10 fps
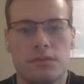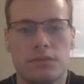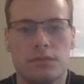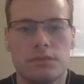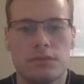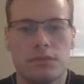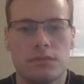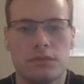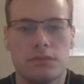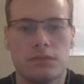
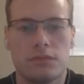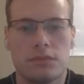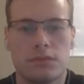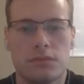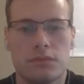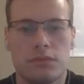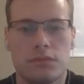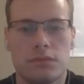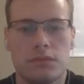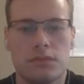
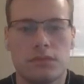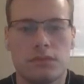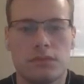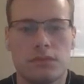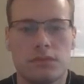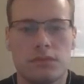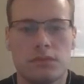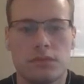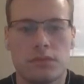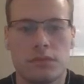
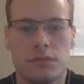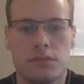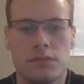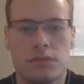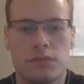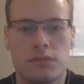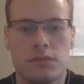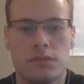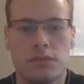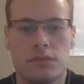
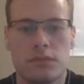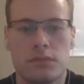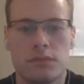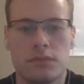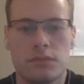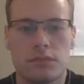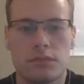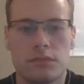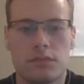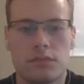
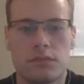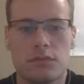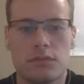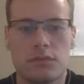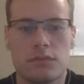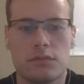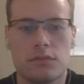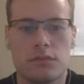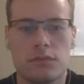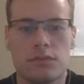
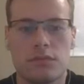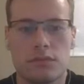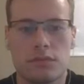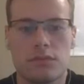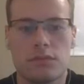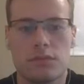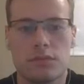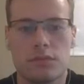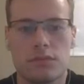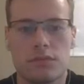
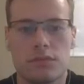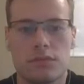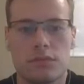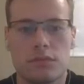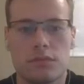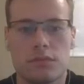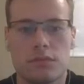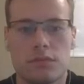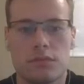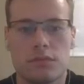(silent)